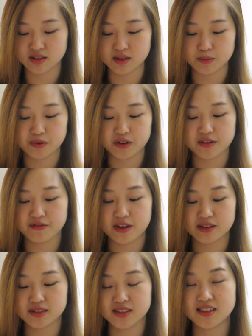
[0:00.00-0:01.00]
a pretty
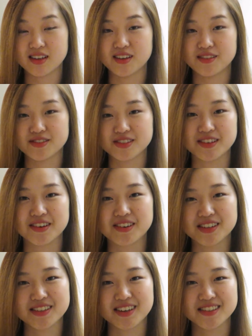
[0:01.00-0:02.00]
fancy knife,
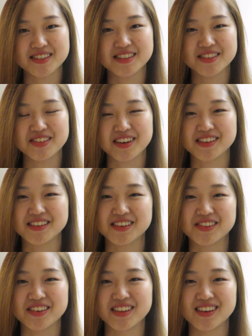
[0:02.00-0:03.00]
so excited to see what I can
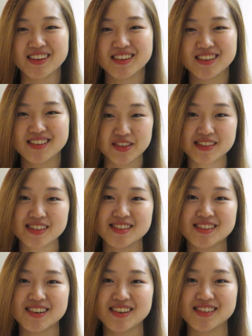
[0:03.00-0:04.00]
cook with it. So let's
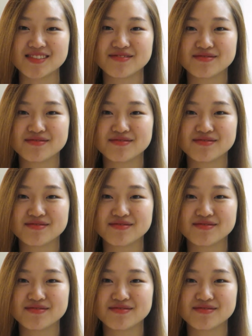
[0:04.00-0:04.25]
get started.